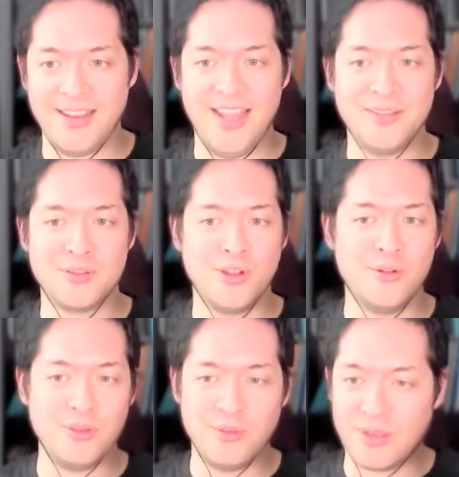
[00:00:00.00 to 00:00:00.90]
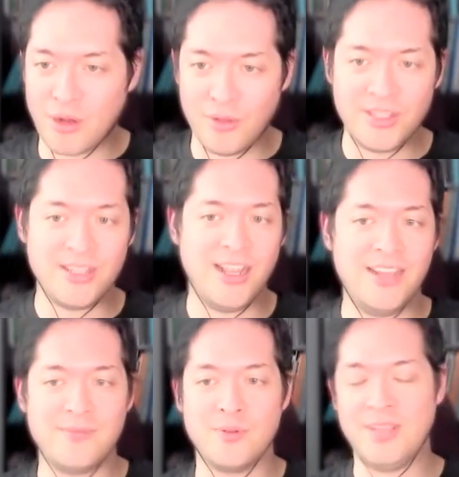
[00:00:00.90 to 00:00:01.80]
And so they're all
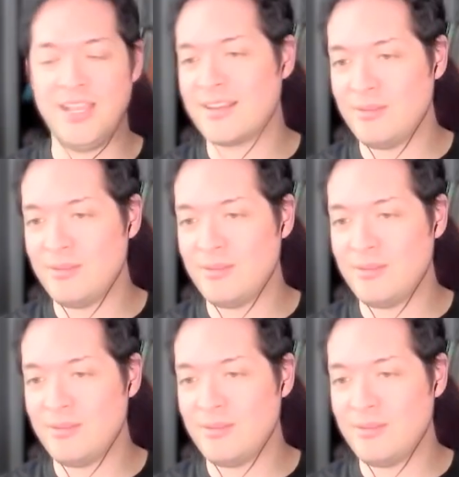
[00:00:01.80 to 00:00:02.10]
designed for, like,